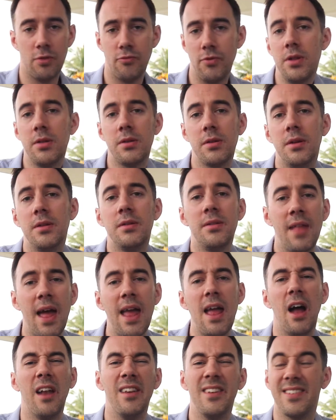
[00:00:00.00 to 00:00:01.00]
The reason is
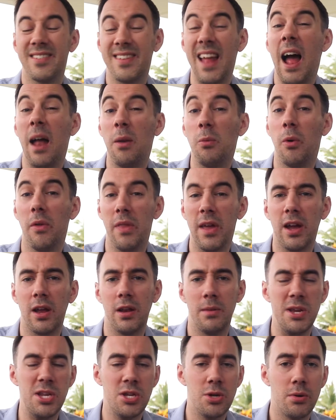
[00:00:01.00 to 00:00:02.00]
they understand what they're
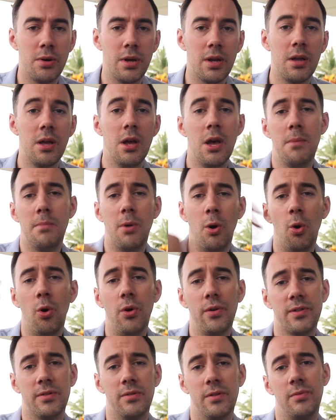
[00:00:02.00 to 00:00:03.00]
going to be doing, but
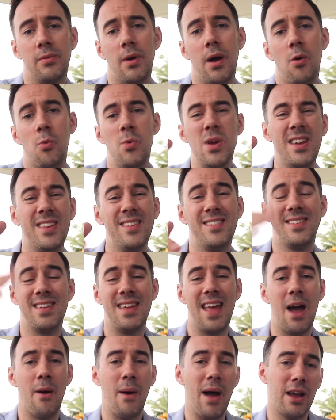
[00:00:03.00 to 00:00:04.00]
also as well, we can see
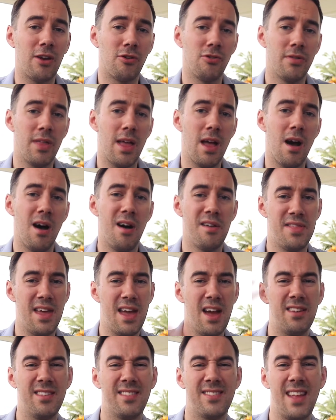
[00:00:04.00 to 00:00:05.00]
how accurate they are,
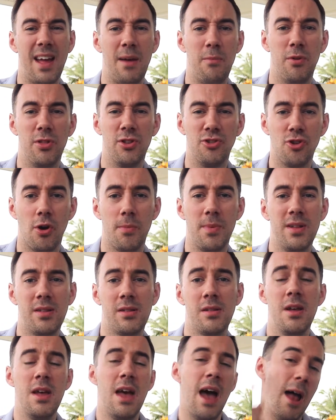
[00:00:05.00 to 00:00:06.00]
they understand what the job
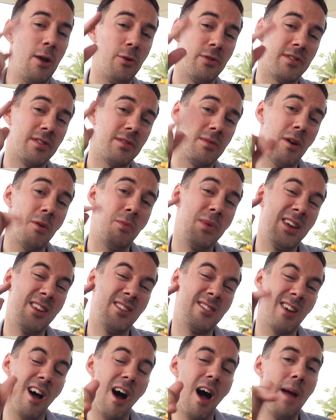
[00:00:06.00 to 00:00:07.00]
is, and also as well, we
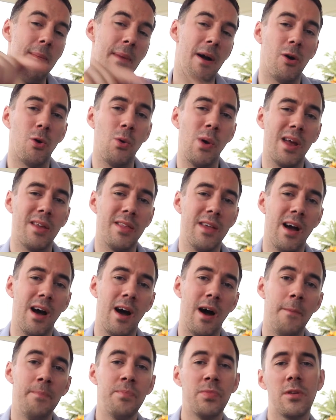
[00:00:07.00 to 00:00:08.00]
can time how quick they
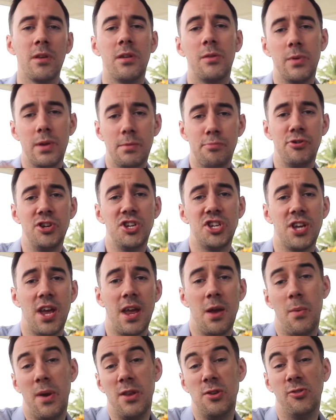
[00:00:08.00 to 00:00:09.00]
are. Because we
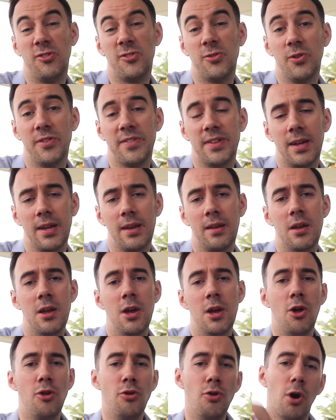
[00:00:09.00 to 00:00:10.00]
appreciate when you're sourcing,
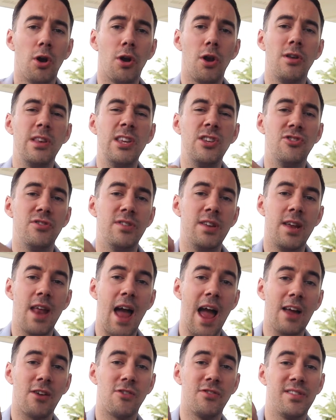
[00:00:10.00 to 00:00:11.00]
not only do you need
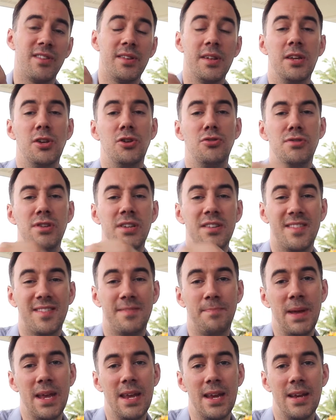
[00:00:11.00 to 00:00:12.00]
accuracy, you need
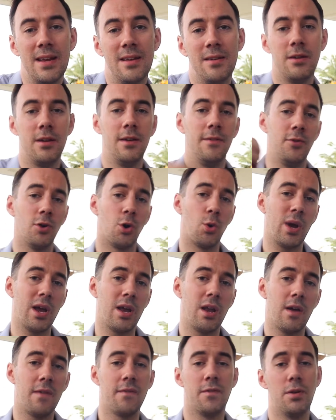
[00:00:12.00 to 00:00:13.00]
speed. If you're quick
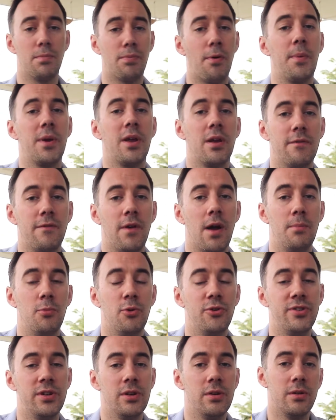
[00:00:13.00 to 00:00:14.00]
enough, you're probably going to find
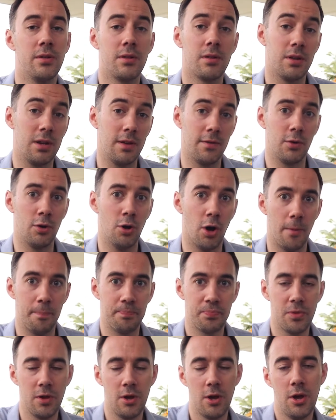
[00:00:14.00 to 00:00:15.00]
more deals than if you're not.
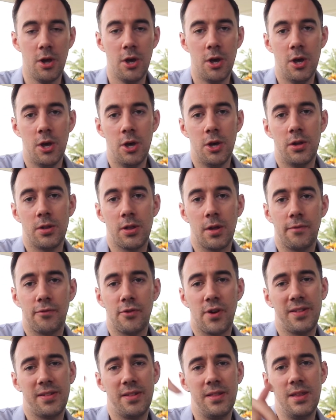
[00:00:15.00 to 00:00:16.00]
So
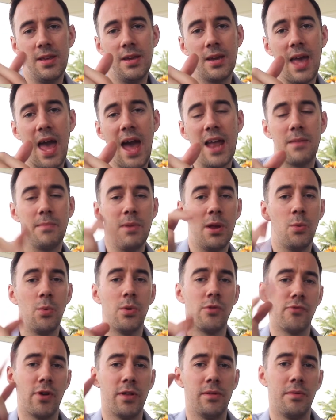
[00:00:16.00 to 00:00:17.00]
for us in the academy,
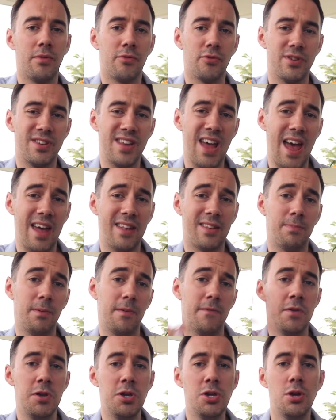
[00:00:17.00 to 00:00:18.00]
we'll run them through a test,
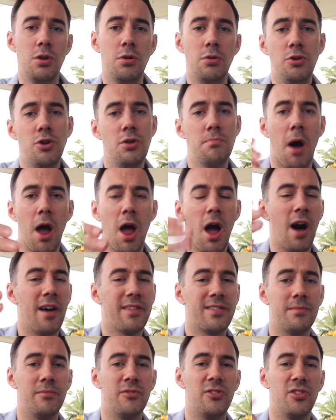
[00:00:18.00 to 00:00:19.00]
but for you, you might
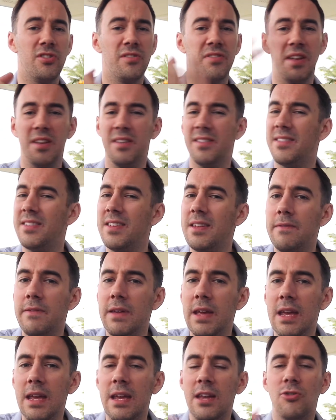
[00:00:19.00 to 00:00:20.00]
ask them to send a
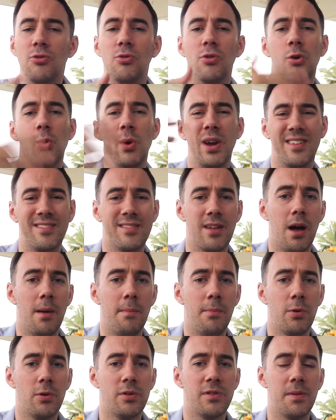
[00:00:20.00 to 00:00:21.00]
CV, do a quick
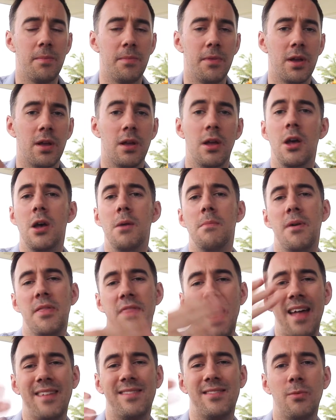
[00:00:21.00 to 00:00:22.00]
sample or something, but
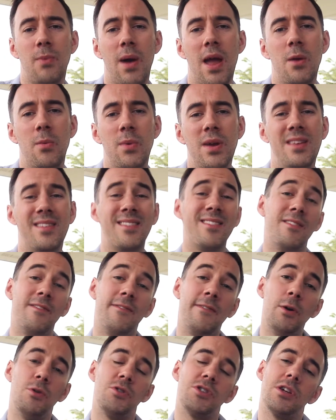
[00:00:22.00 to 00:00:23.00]
that's the way we
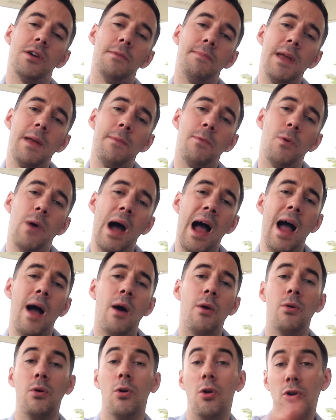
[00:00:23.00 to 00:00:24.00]
filter people
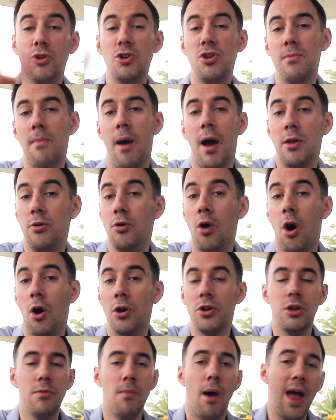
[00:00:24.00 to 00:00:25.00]
out. Or you might
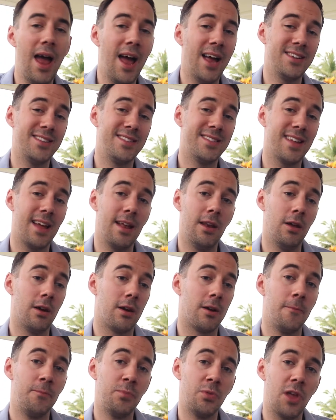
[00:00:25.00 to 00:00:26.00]
not, you might actually say, look,
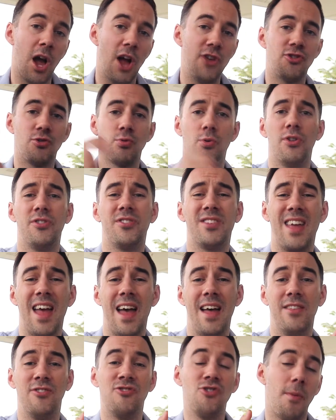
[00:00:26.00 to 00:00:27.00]
I just want to
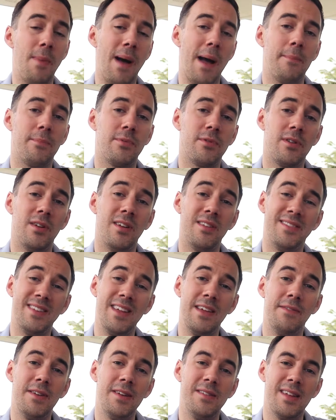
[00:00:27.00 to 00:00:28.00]
get job app
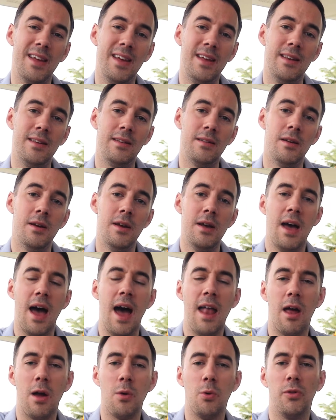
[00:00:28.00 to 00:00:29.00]
CVs in,
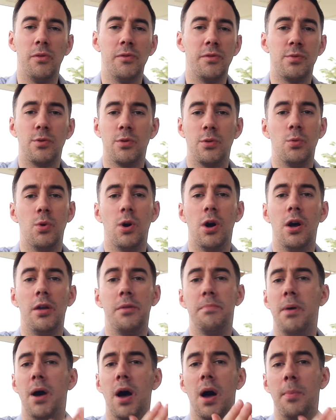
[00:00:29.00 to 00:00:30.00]
and I want them to put the word
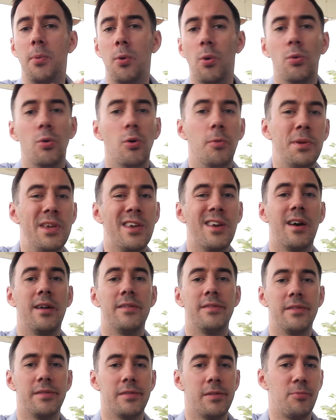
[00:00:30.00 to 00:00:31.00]
purple or
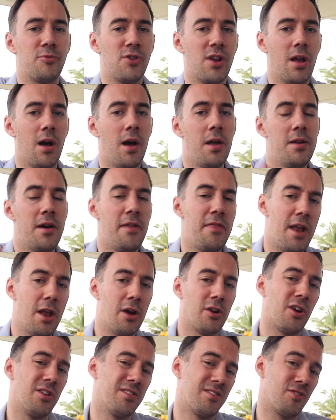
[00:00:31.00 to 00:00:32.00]
because at the subject line, and then
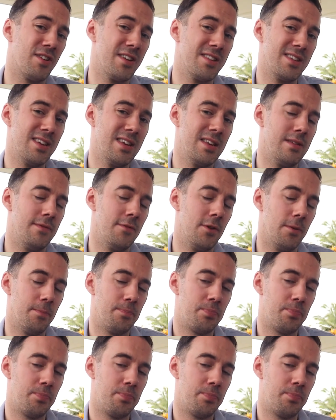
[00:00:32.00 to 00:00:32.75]
I'll go straight to interview.